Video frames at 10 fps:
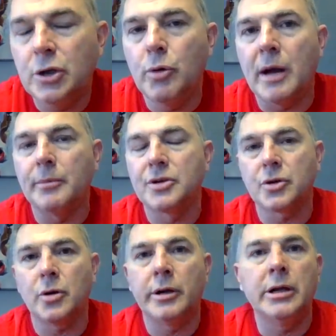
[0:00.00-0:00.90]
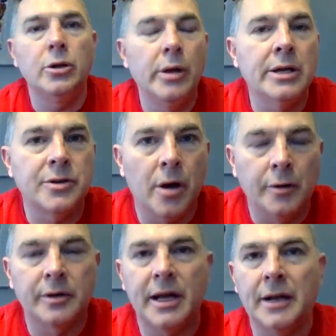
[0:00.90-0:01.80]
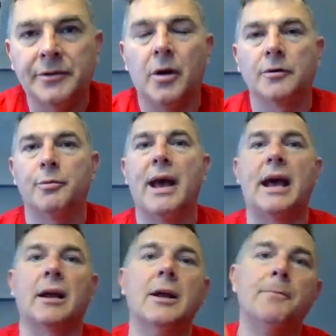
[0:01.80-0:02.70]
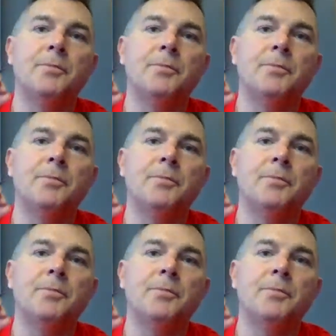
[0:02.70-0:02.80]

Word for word: you at maturity you get your hundred thousand dollars back